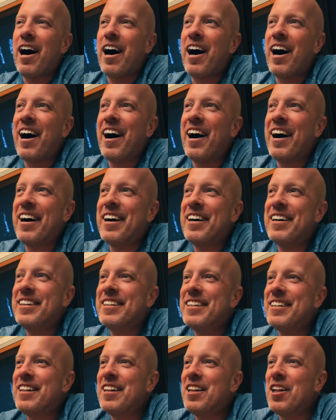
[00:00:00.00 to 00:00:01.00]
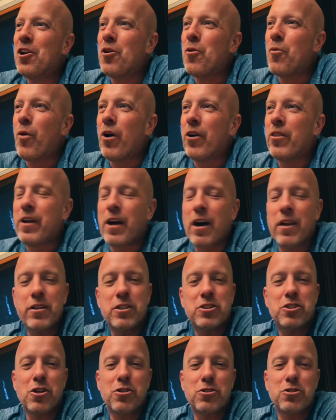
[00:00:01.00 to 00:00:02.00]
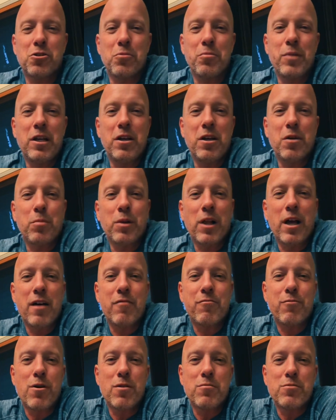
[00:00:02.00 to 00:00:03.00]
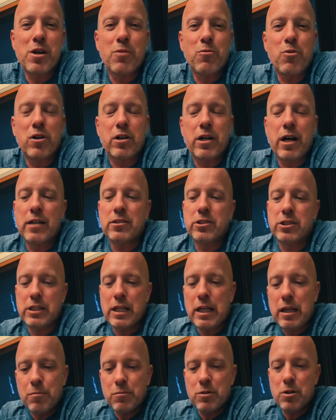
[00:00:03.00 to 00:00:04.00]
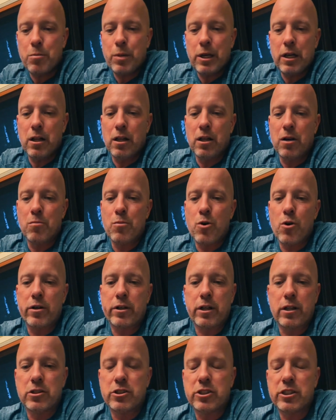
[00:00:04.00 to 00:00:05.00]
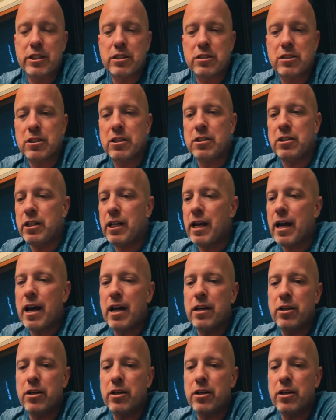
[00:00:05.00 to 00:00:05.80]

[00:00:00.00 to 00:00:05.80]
Uh, where the other social media platforms I work on seem to be a little more consistent.